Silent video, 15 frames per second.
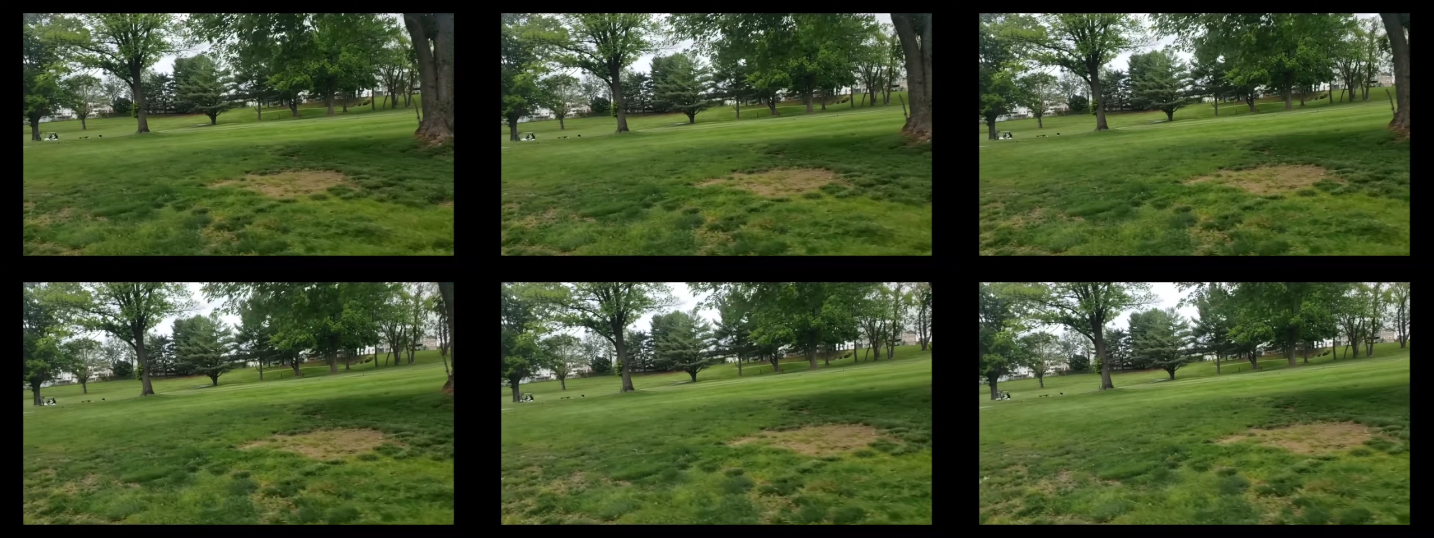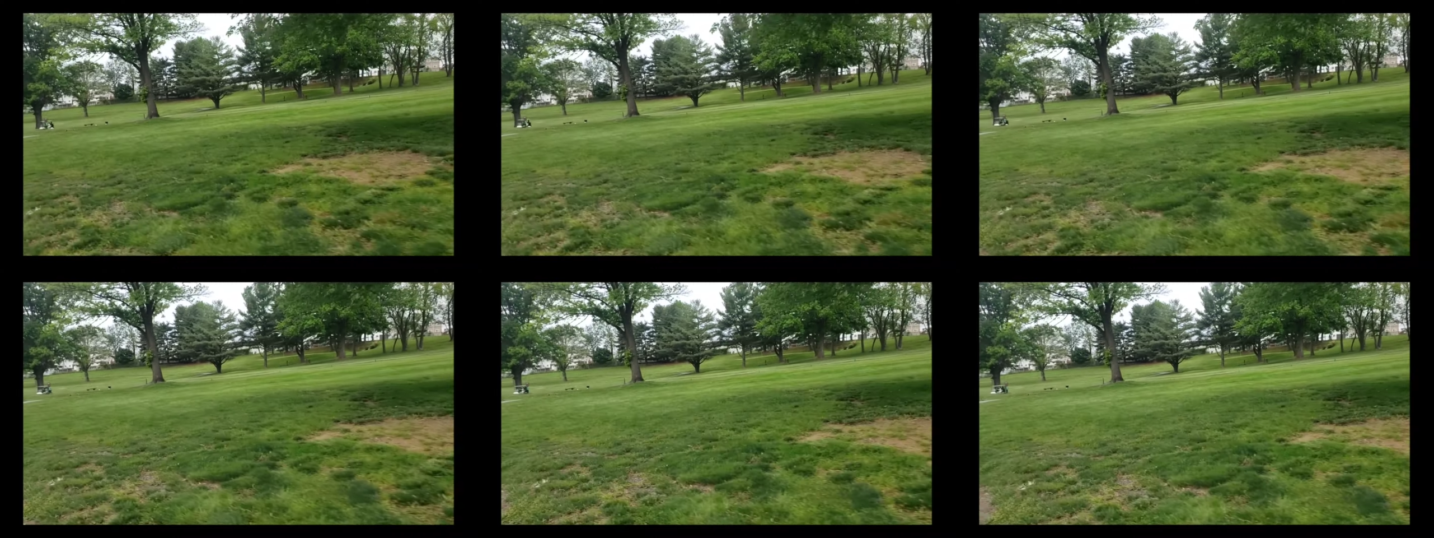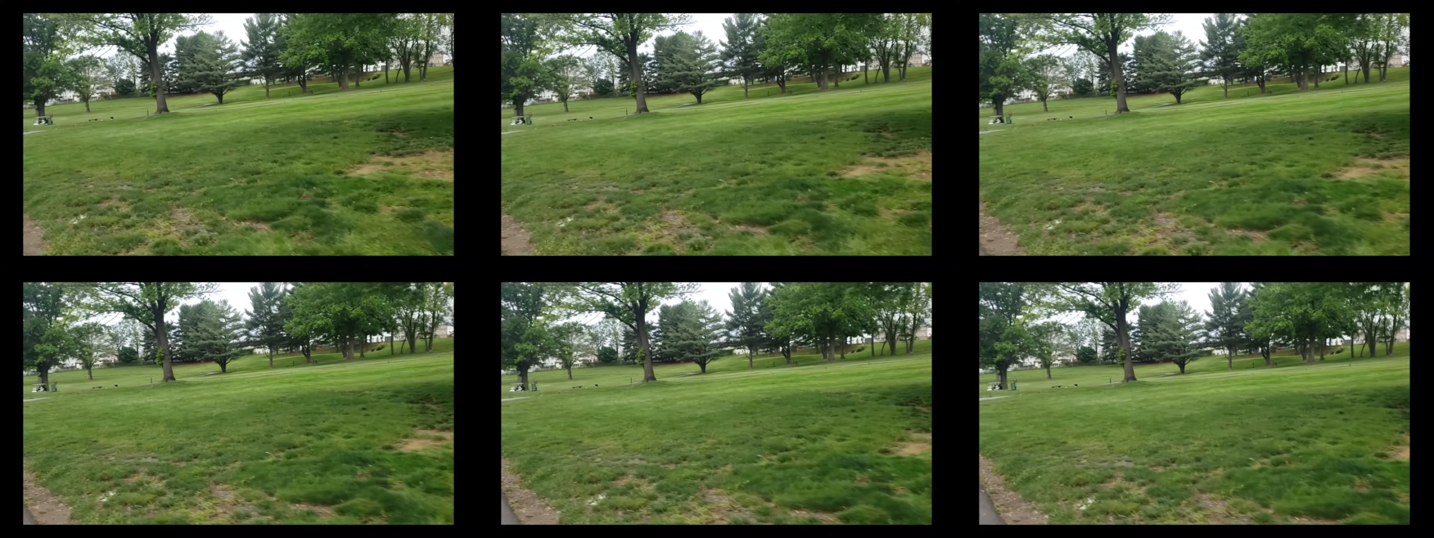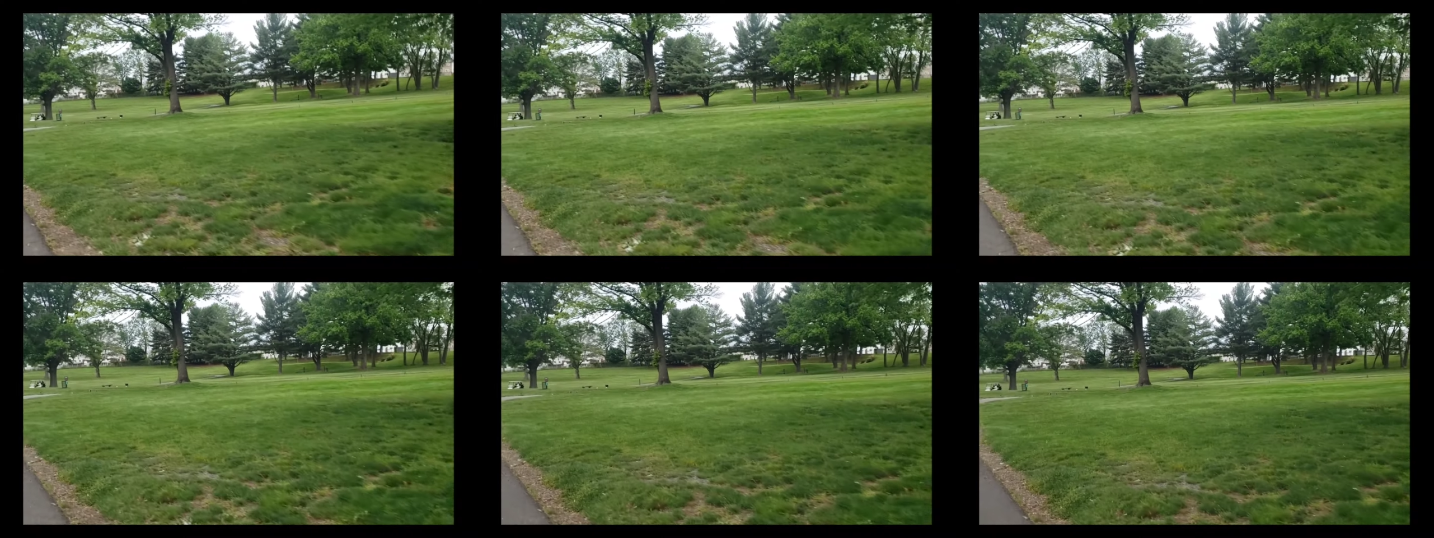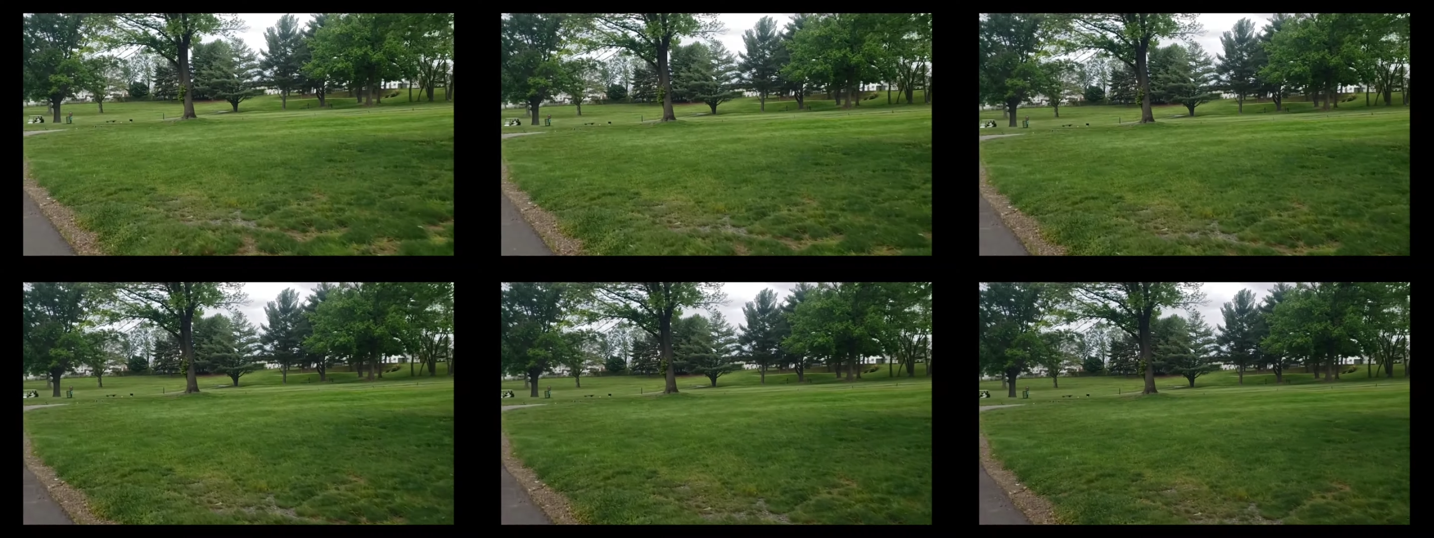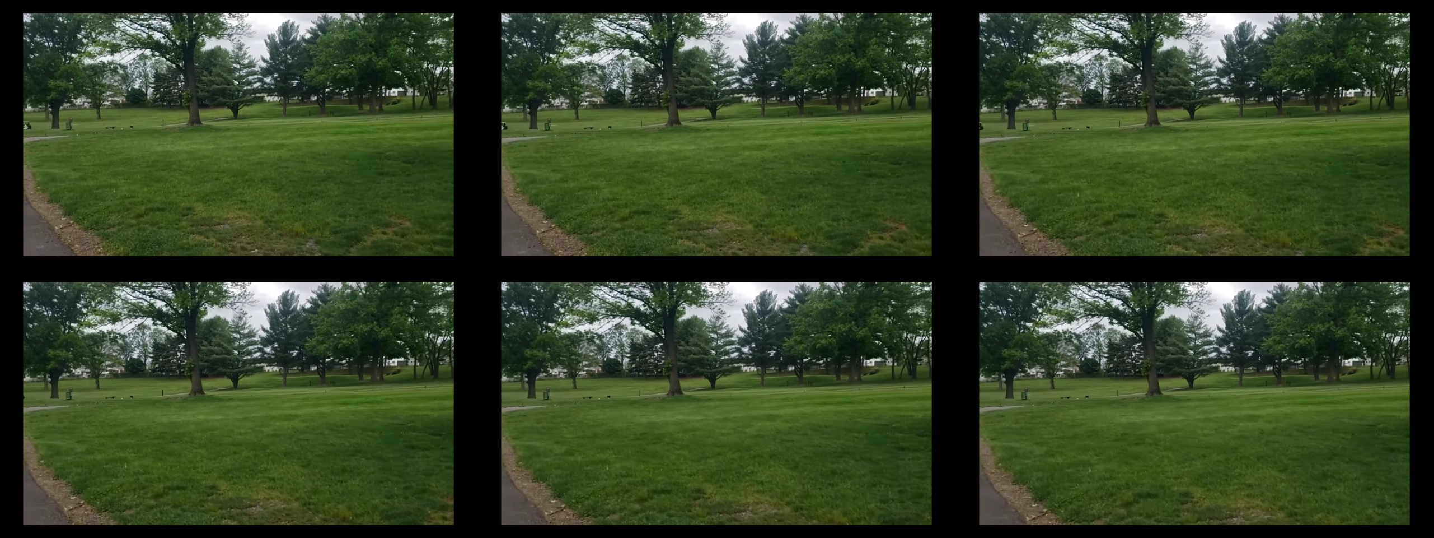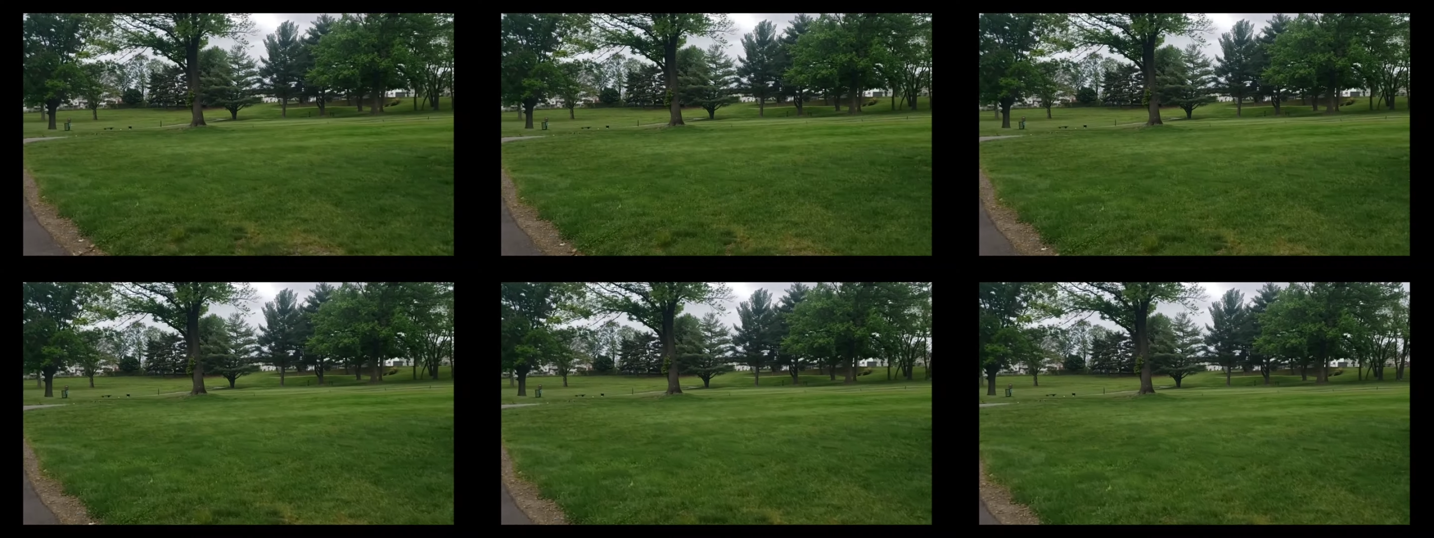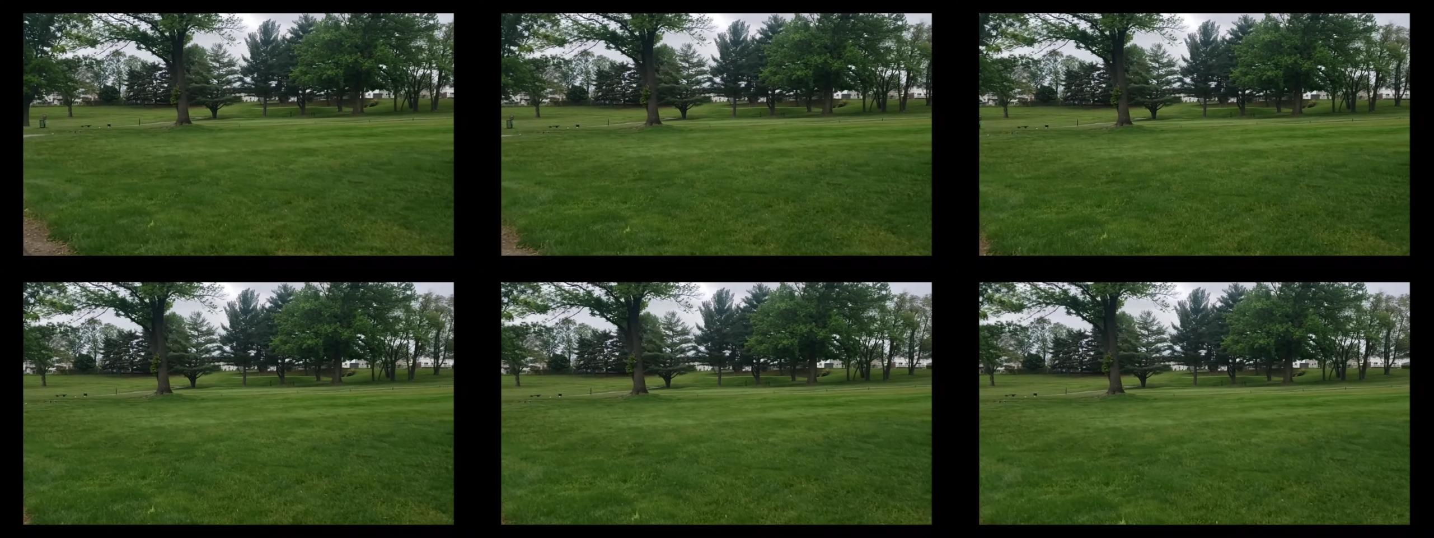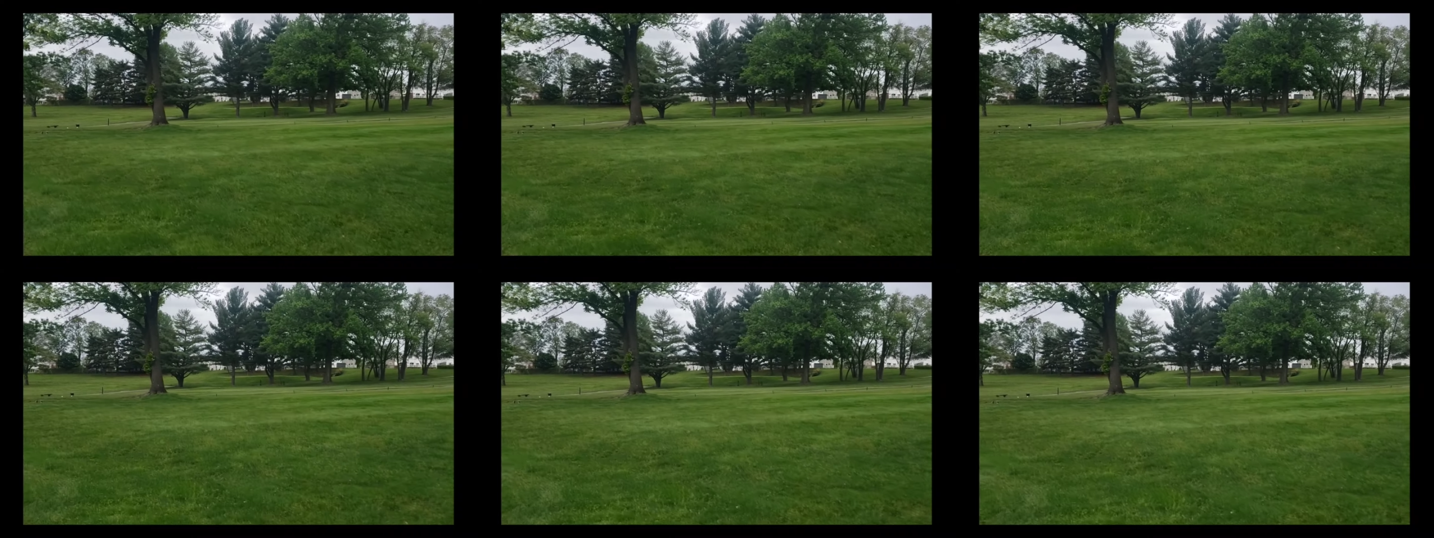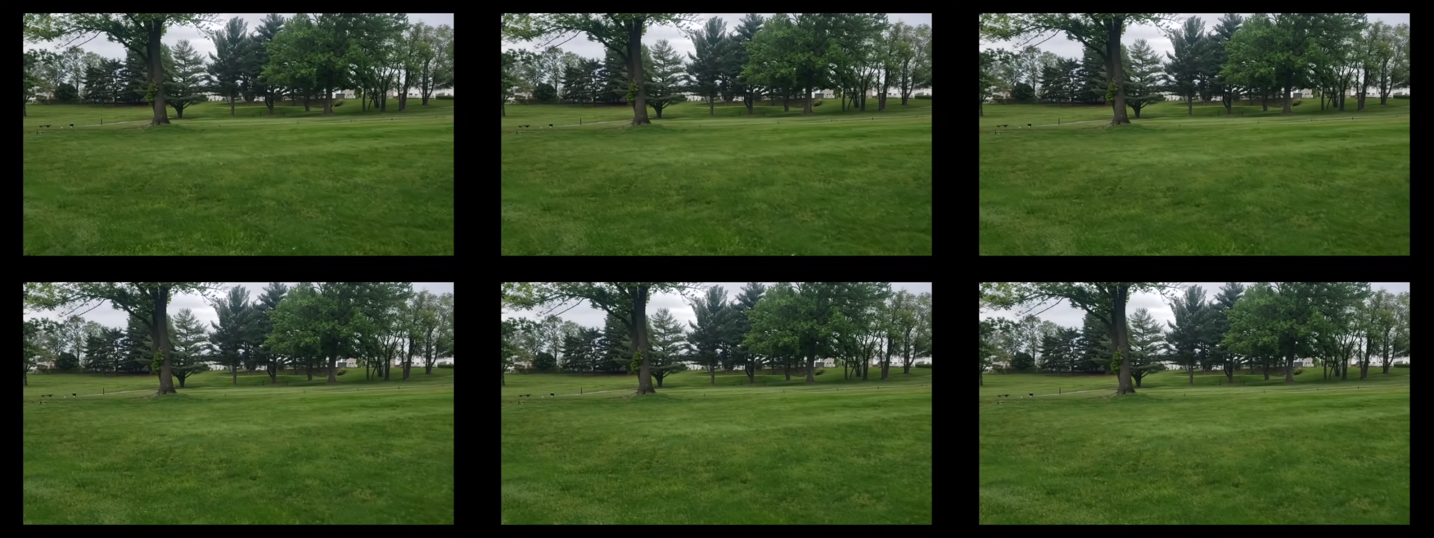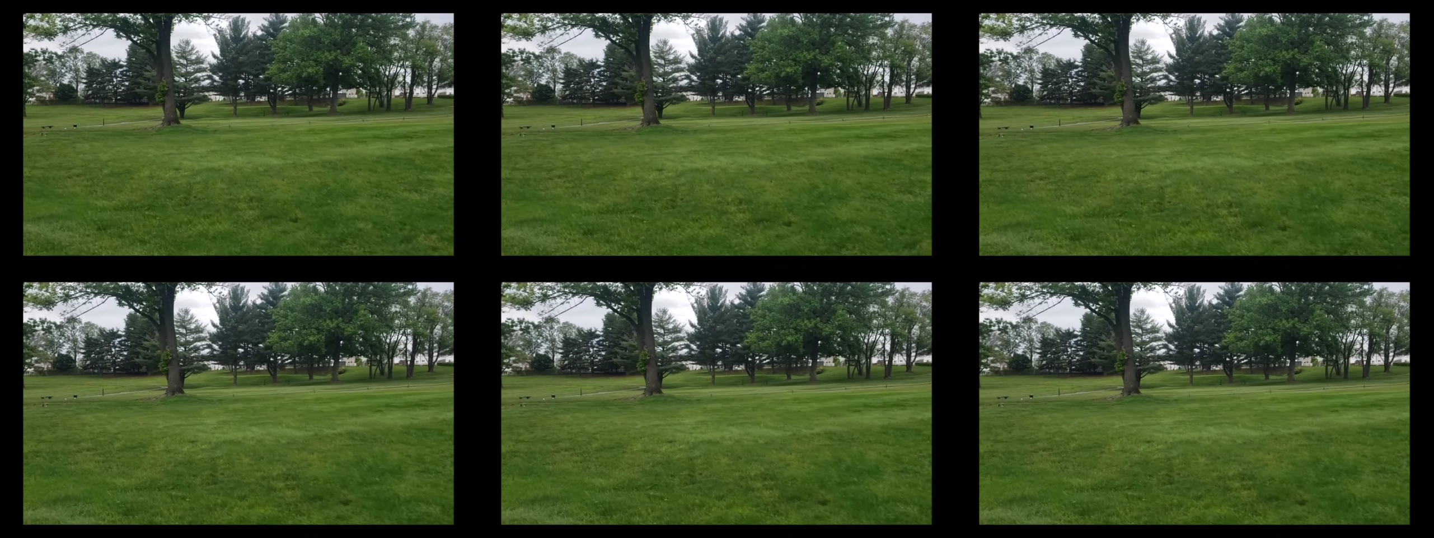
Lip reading: No face is visible, so there are no lips to read.